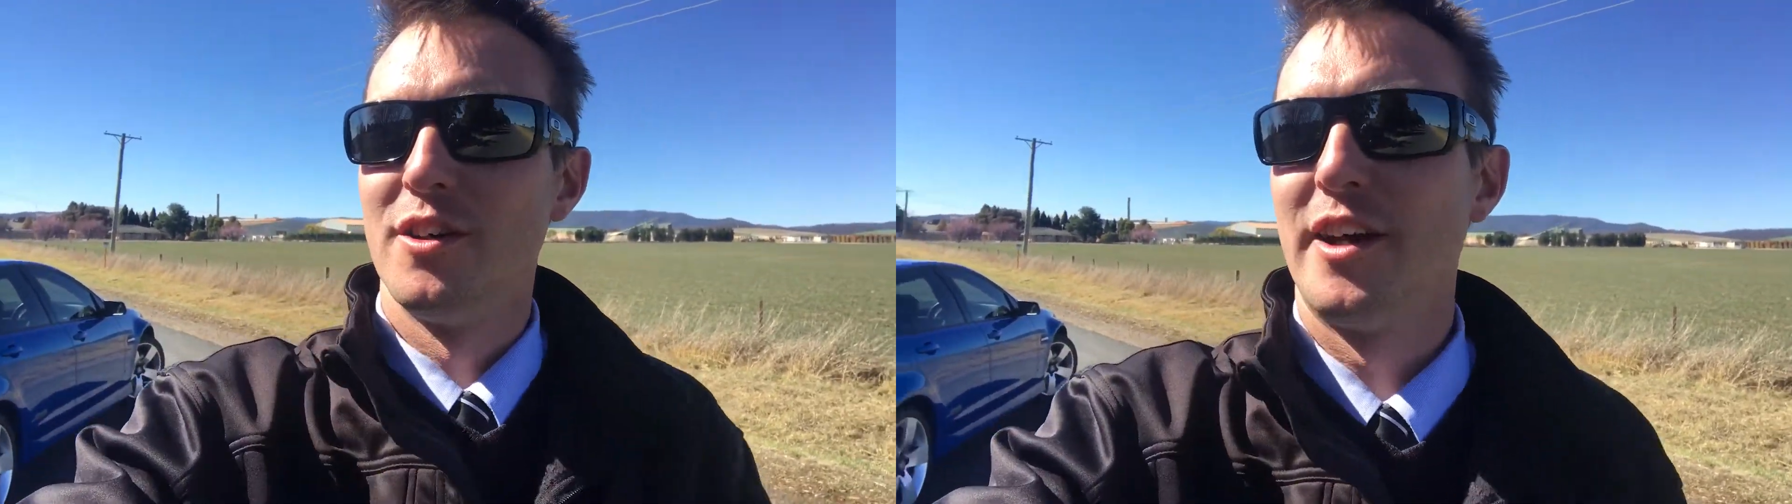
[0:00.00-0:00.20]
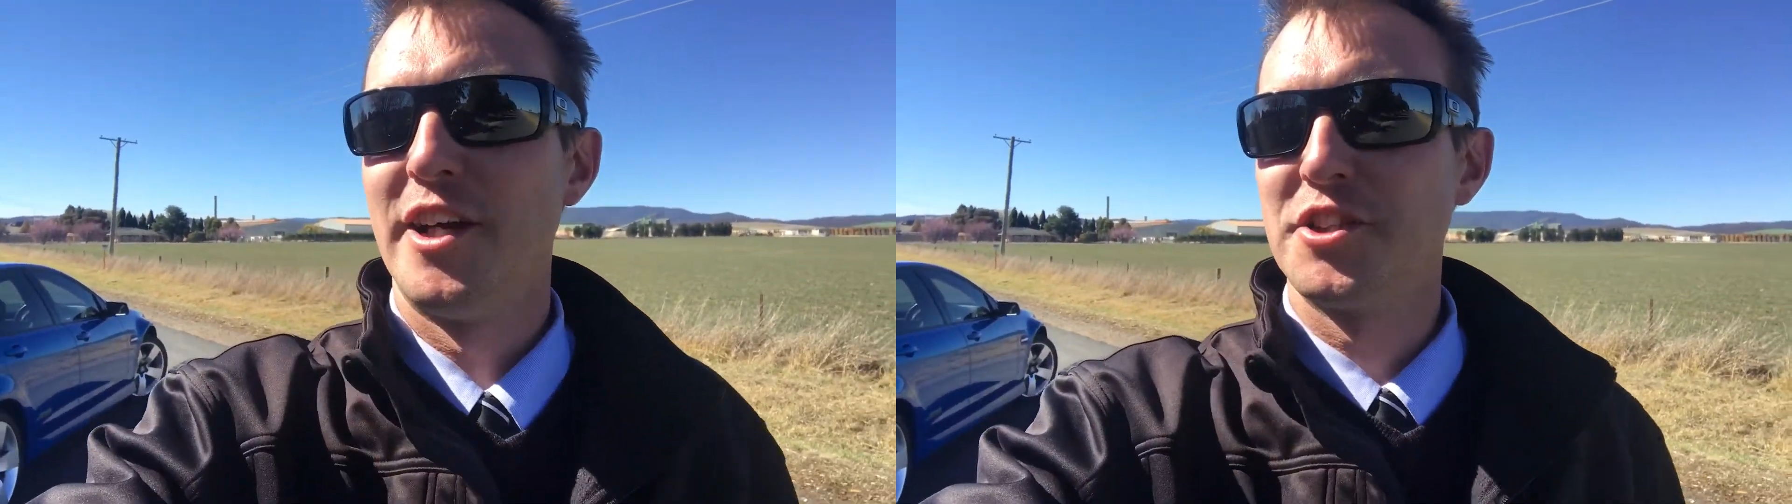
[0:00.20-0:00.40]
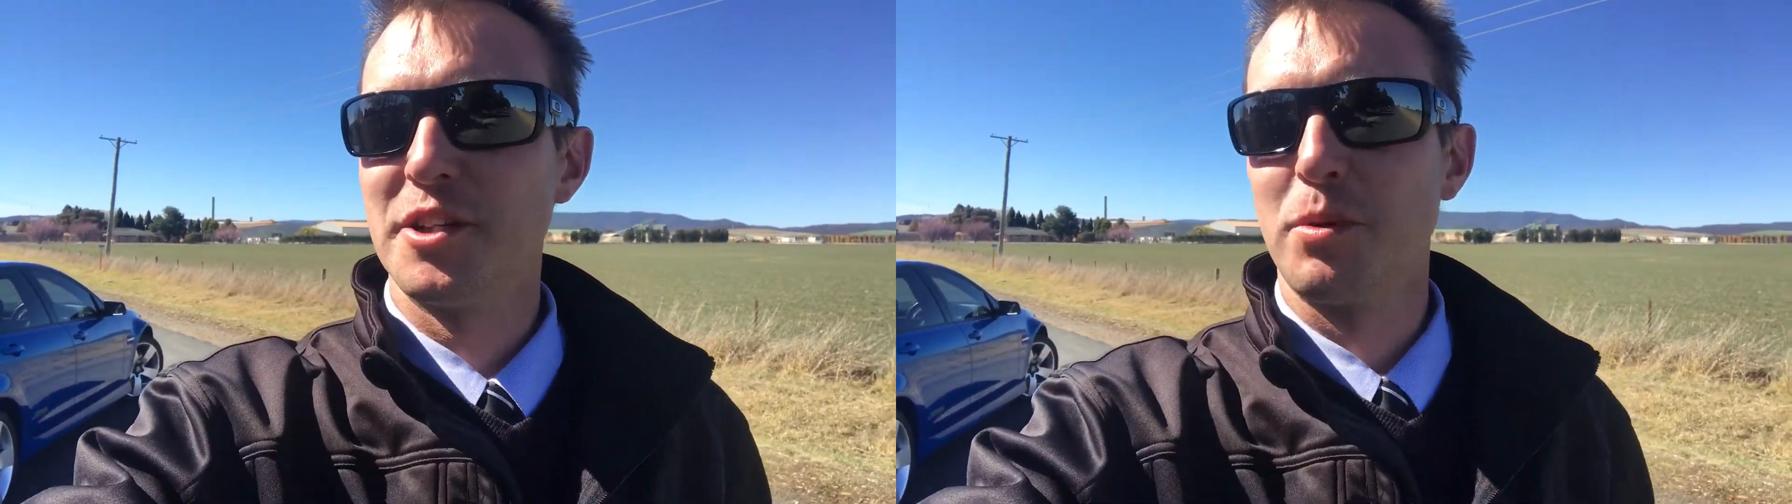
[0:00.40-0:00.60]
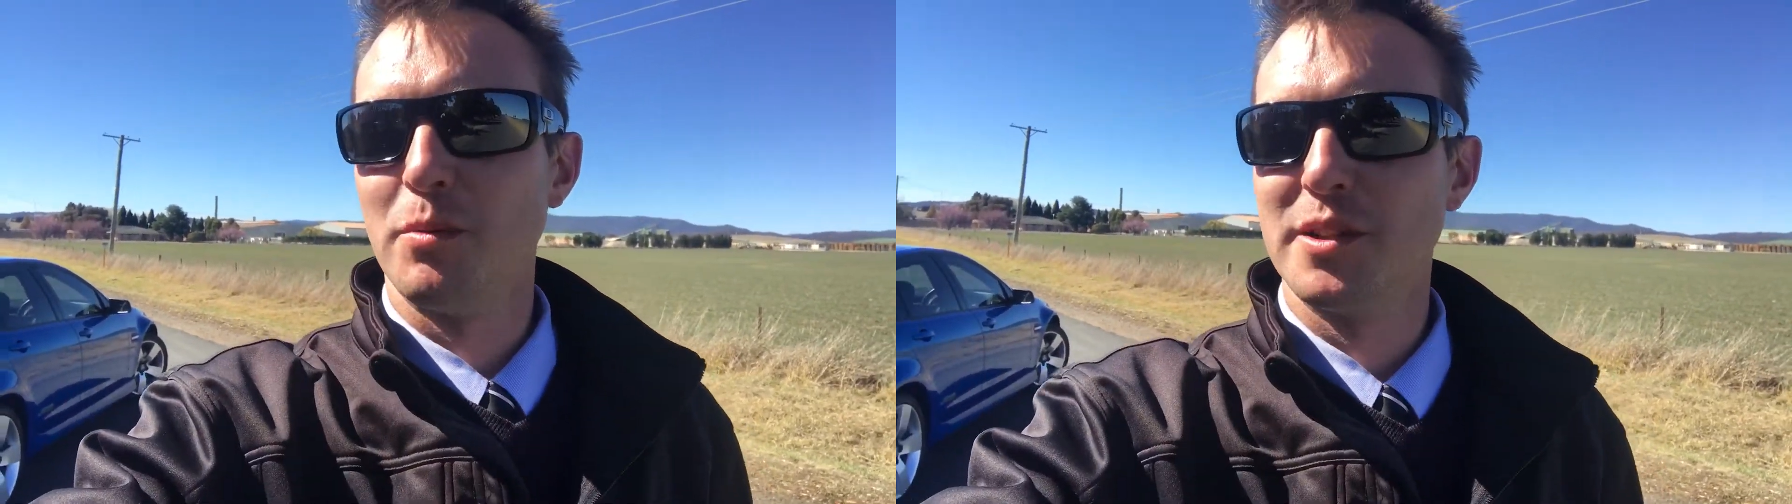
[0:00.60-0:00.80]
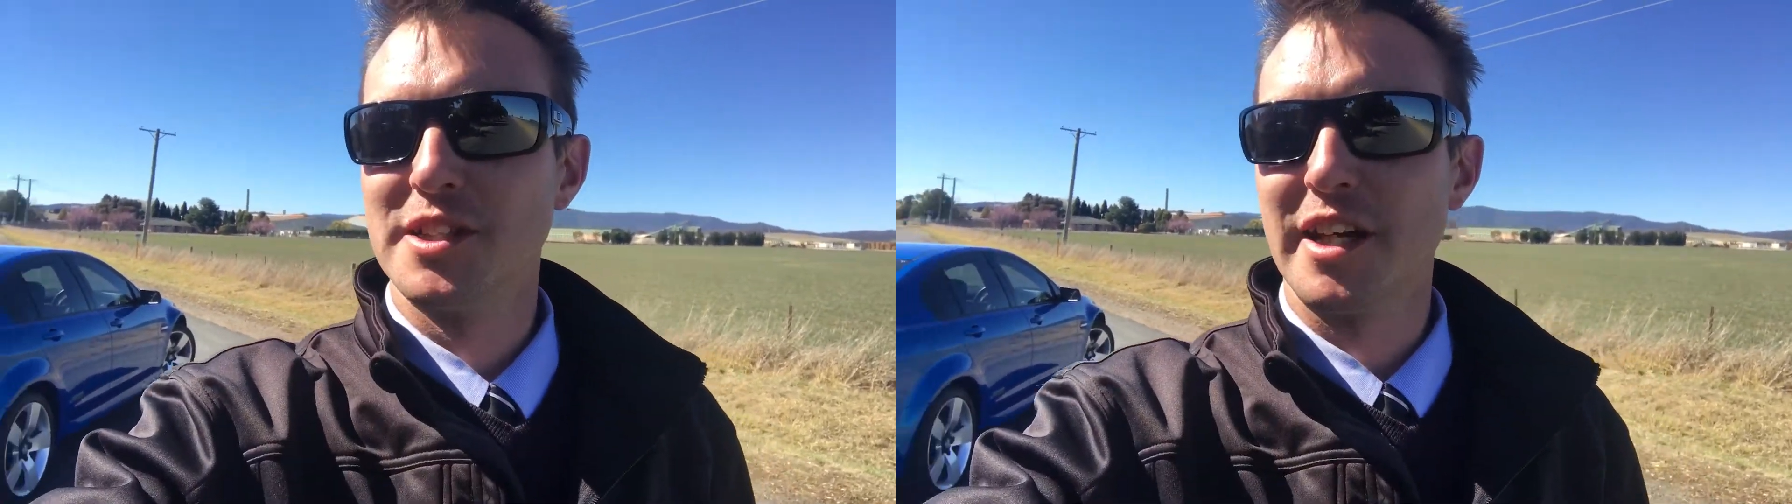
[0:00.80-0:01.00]
as you can
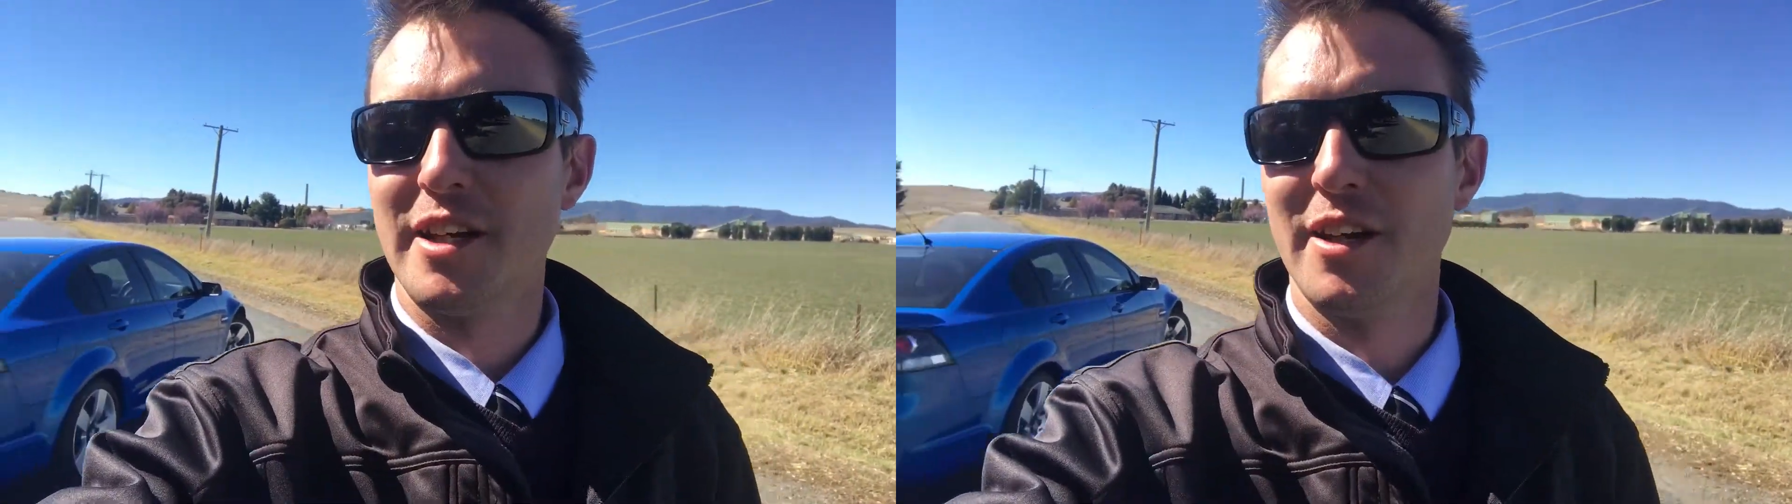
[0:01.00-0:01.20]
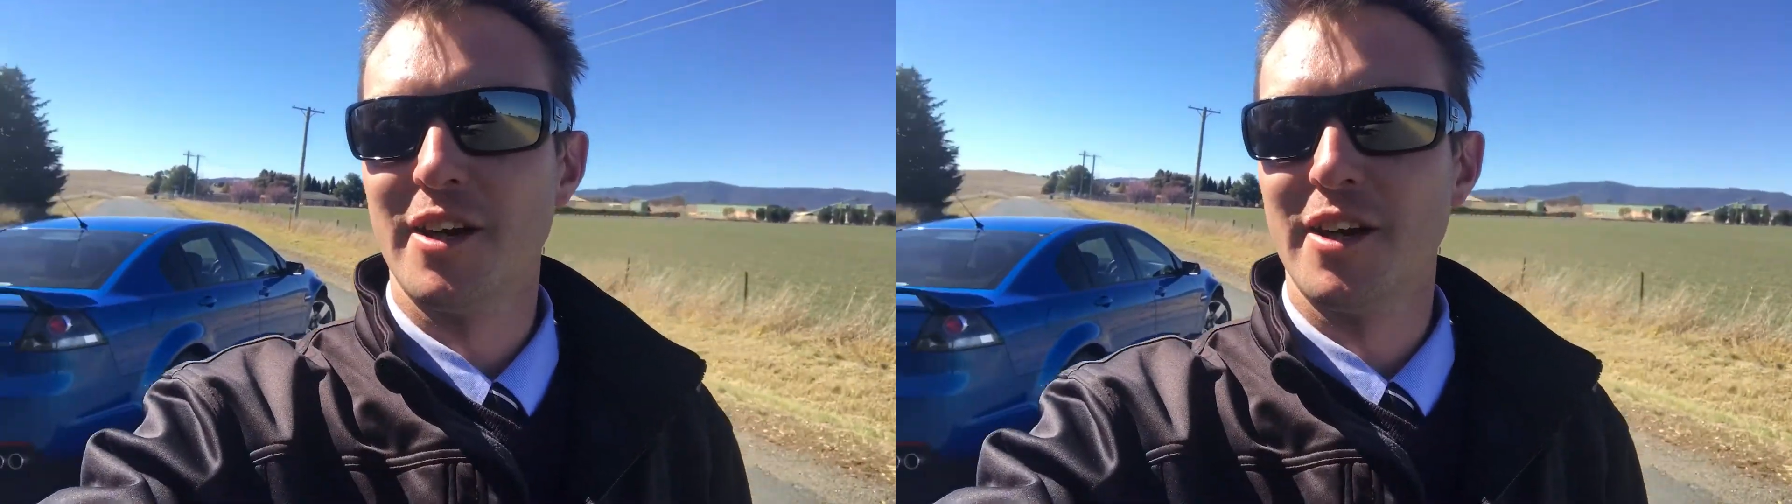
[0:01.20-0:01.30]
probably see,